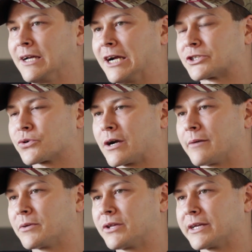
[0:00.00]
a
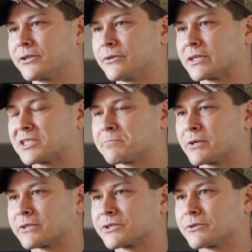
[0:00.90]
trauma that you
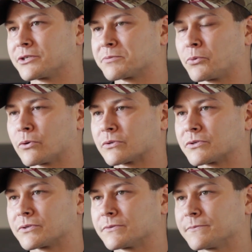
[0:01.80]
experience through sports.